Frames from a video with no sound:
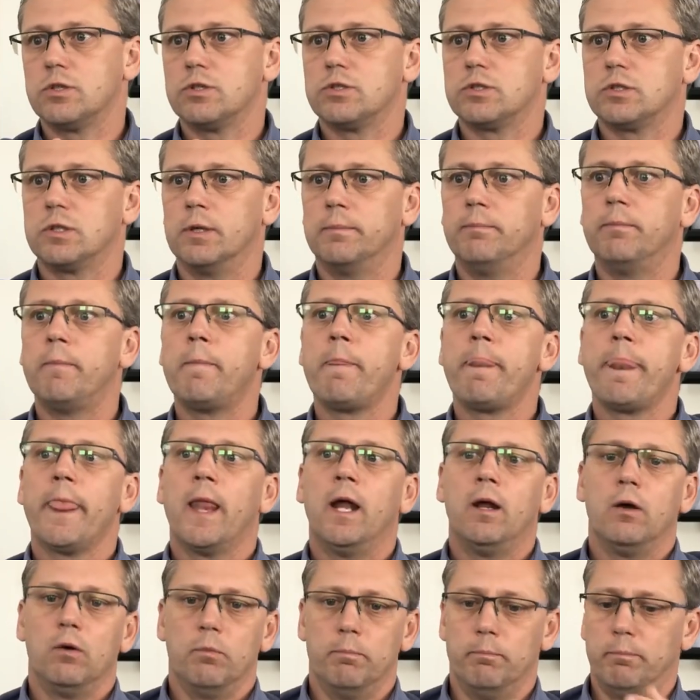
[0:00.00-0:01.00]
system,
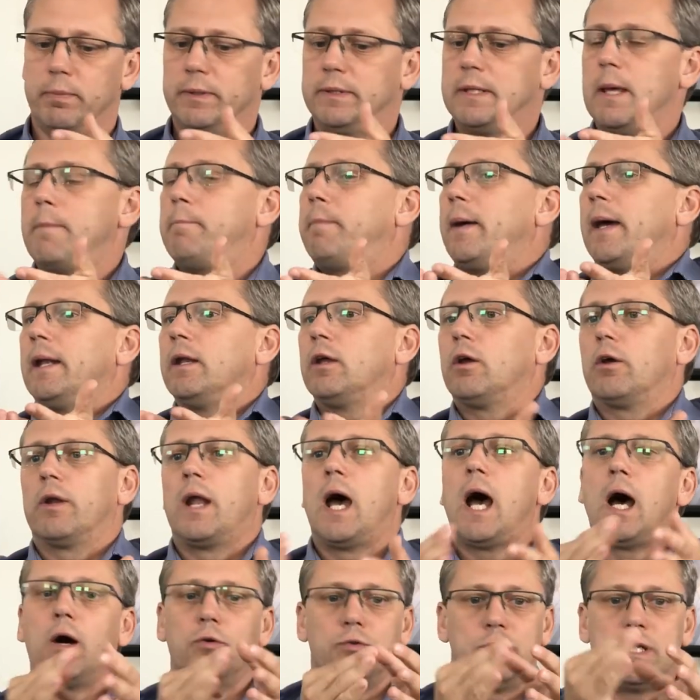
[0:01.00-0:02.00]
depending on
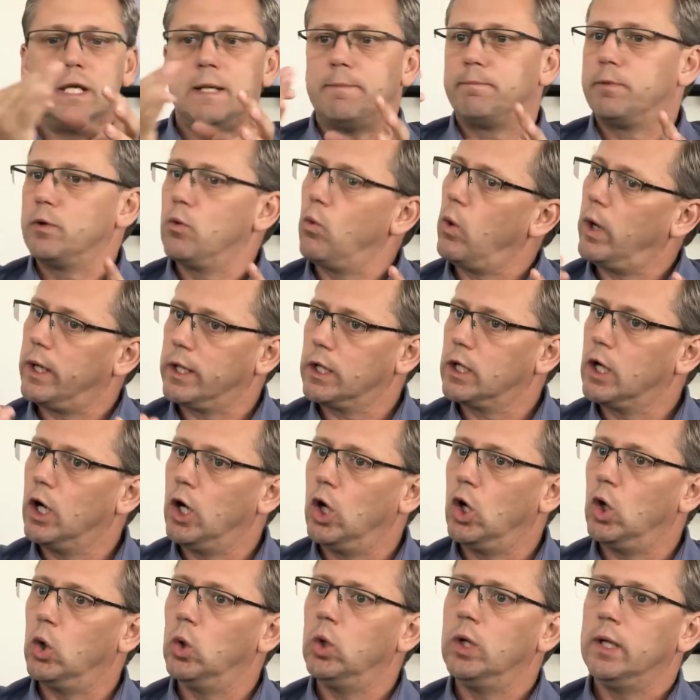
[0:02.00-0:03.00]
how deep you want to
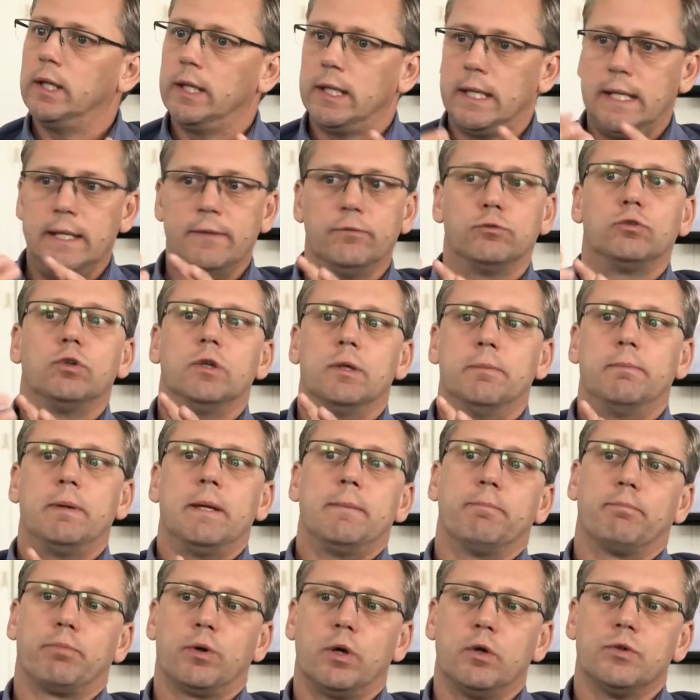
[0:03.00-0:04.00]
go into the
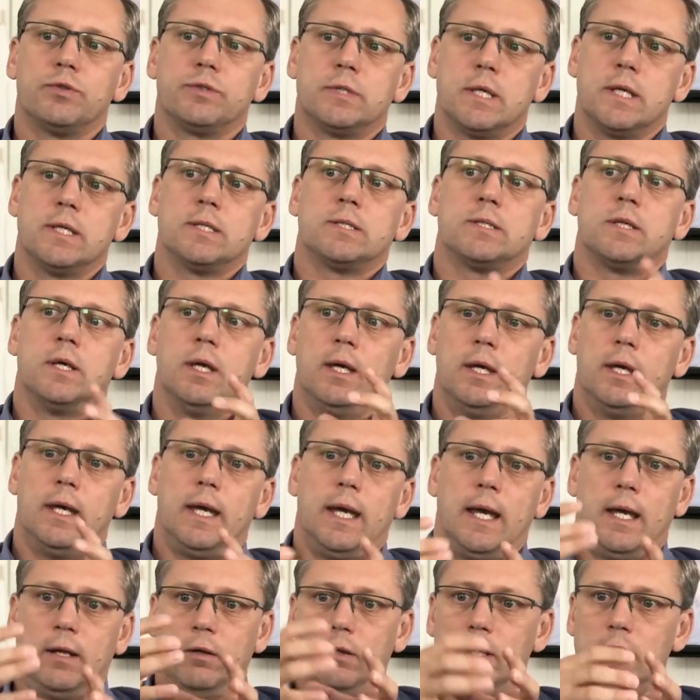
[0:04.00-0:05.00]
BIM process.
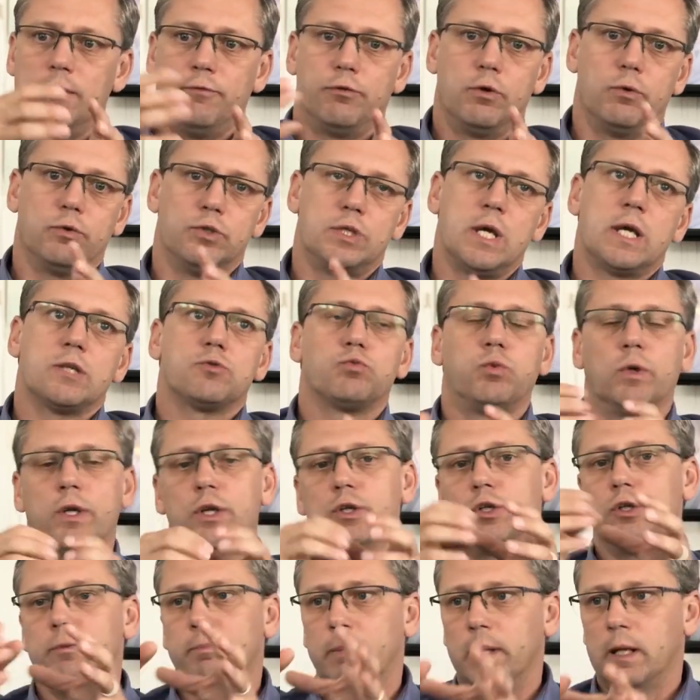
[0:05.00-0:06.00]
And if you just want
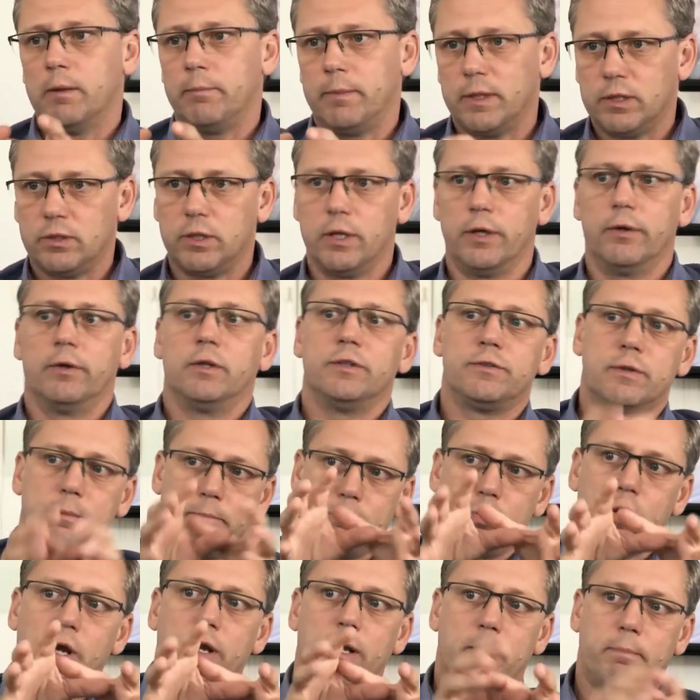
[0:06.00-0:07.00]
to do bill of materials
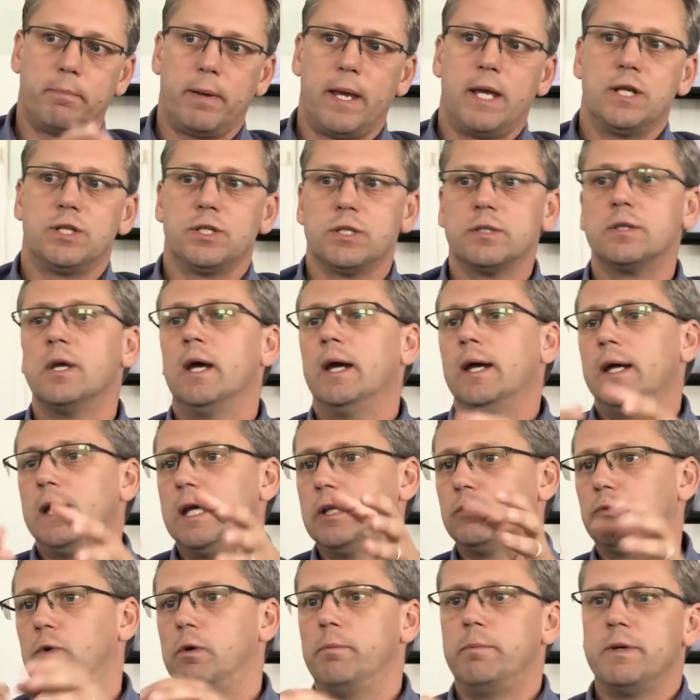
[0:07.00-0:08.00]
and product pages,
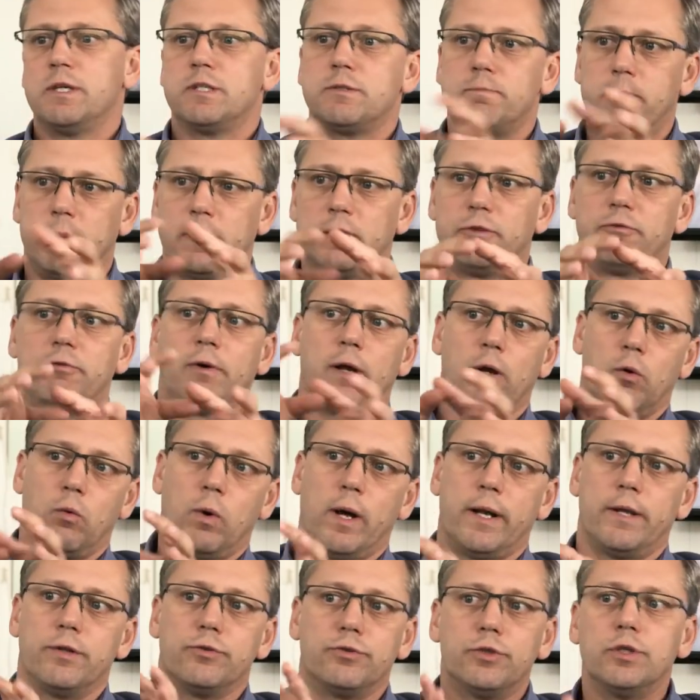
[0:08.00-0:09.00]
it will be Spitfire
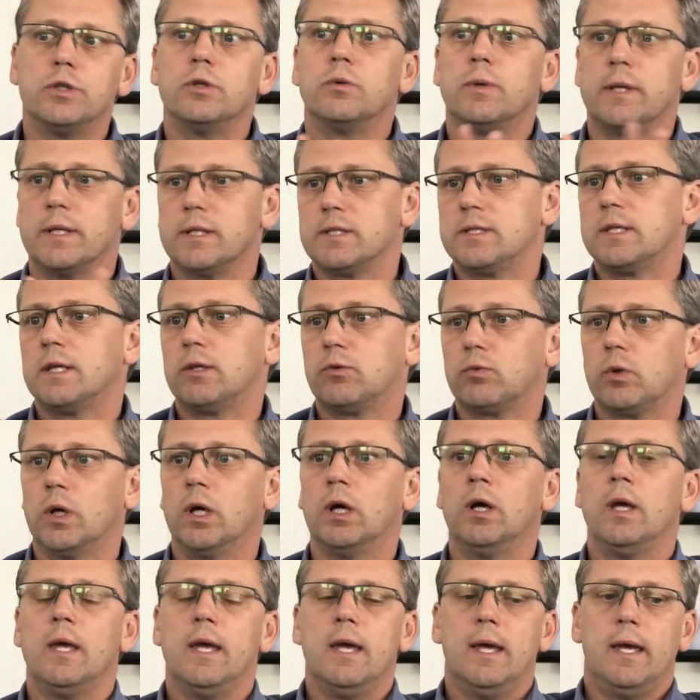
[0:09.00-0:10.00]
1 and 2,
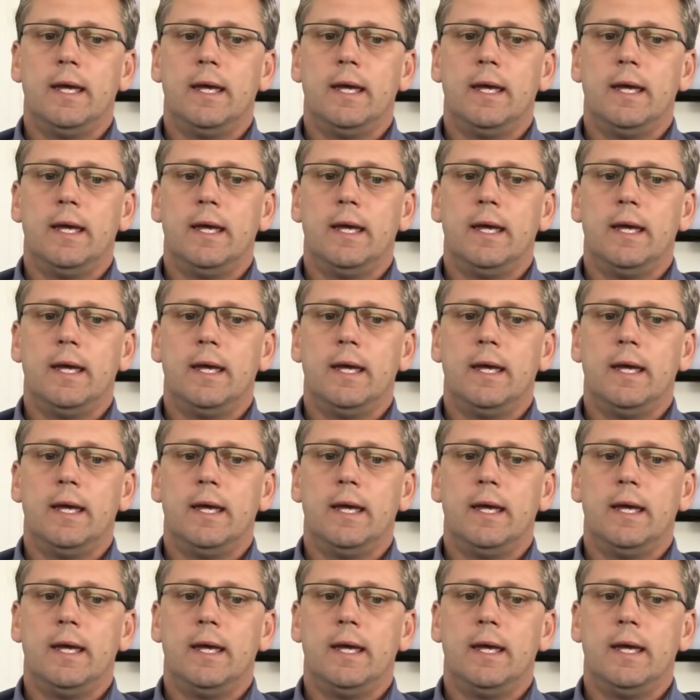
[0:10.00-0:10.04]
etc.